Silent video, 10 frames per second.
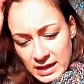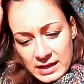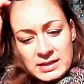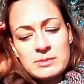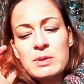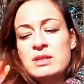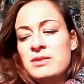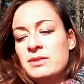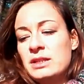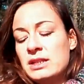and I
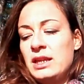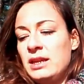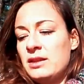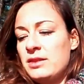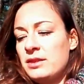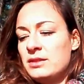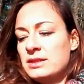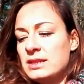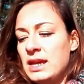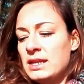specifically
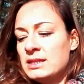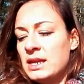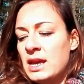said,